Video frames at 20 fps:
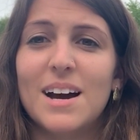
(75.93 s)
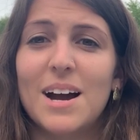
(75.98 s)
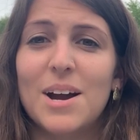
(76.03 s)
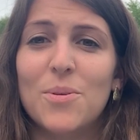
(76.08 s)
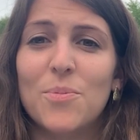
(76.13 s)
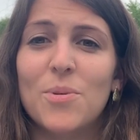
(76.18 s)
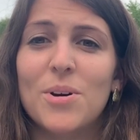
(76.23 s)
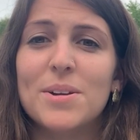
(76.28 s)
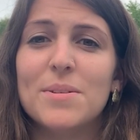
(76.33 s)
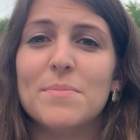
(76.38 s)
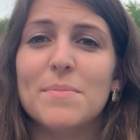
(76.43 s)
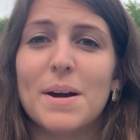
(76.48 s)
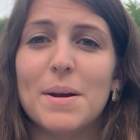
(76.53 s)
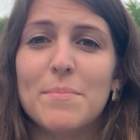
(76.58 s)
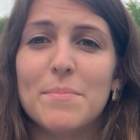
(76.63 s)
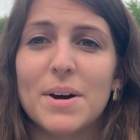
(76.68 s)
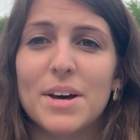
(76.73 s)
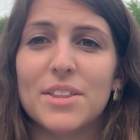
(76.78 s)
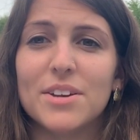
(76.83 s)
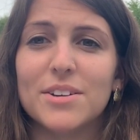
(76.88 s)
I want my
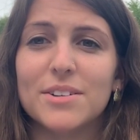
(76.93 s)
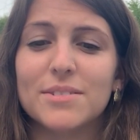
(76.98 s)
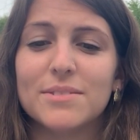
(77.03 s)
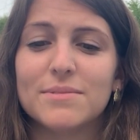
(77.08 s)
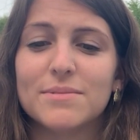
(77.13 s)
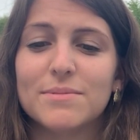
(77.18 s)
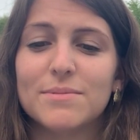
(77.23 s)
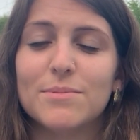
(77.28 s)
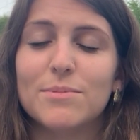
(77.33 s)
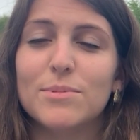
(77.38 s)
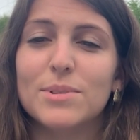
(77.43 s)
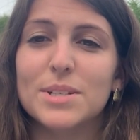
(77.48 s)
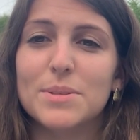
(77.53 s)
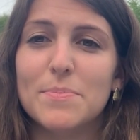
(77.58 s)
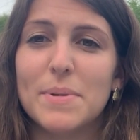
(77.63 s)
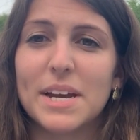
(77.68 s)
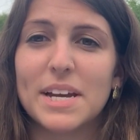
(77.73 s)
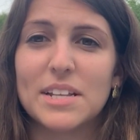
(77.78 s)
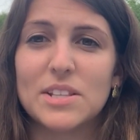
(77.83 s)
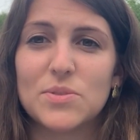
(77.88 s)
mother, was
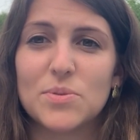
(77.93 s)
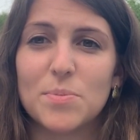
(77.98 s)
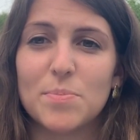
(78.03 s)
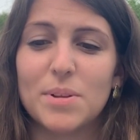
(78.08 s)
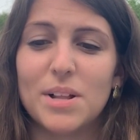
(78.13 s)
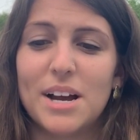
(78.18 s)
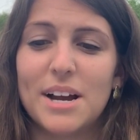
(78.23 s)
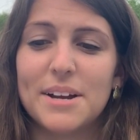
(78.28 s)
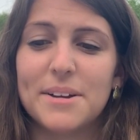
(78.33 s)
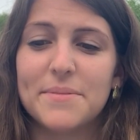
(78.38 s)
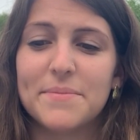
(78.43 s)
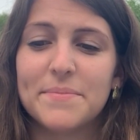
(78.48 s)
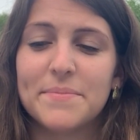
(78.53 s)
Megan's reply.